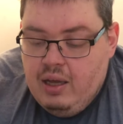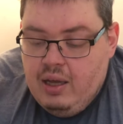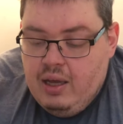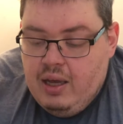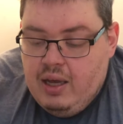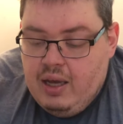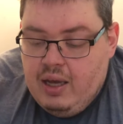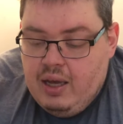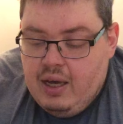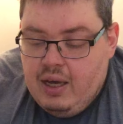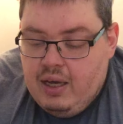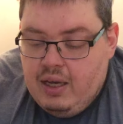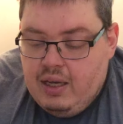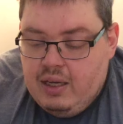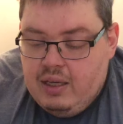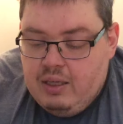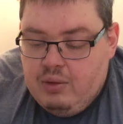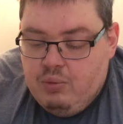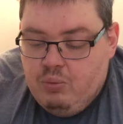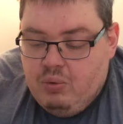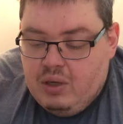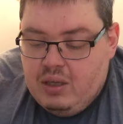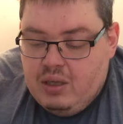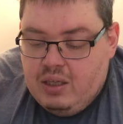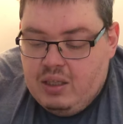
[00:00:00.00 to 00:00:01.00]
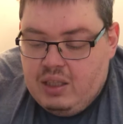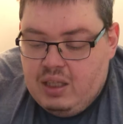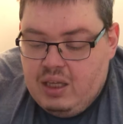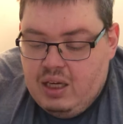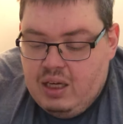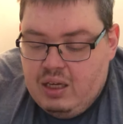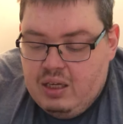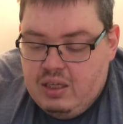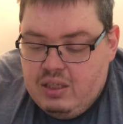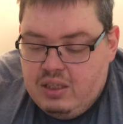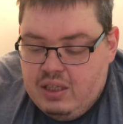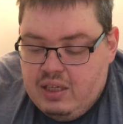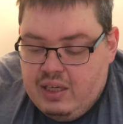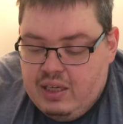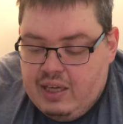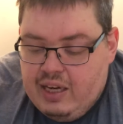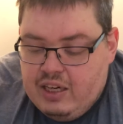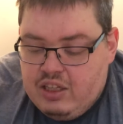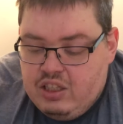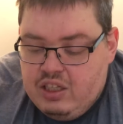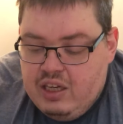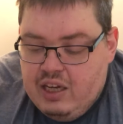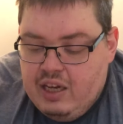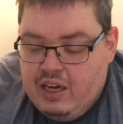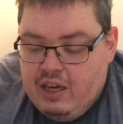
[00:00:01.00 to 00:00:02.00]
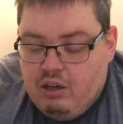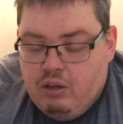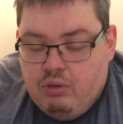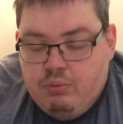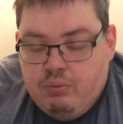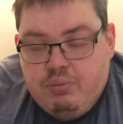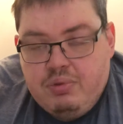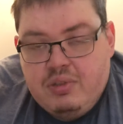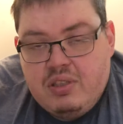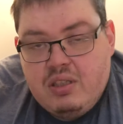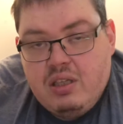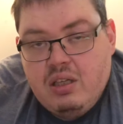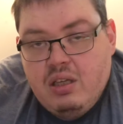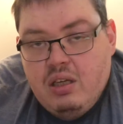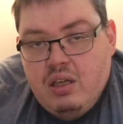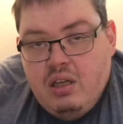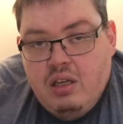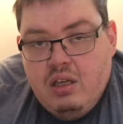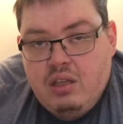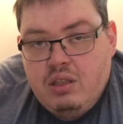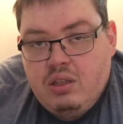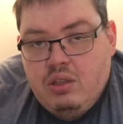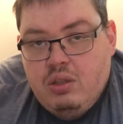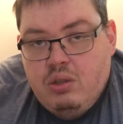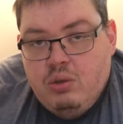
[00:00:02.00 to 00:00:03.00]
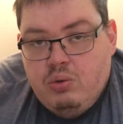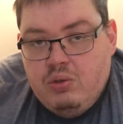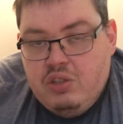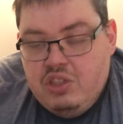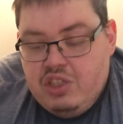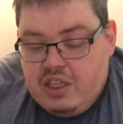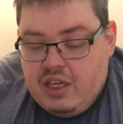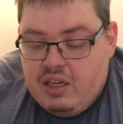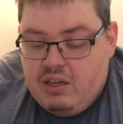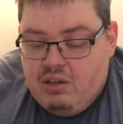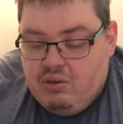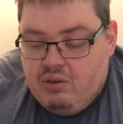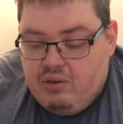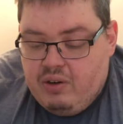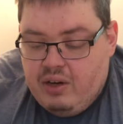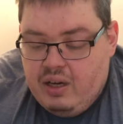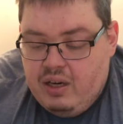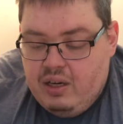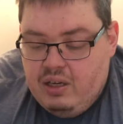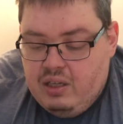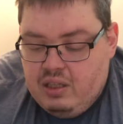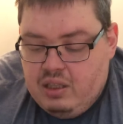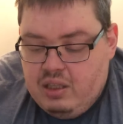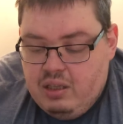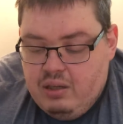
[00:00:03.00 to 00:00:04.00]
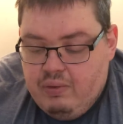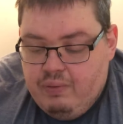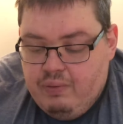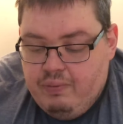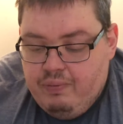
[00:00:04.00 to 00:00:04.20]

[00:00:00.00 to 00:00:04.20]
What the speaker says: and what it does, it actually helps to regenerate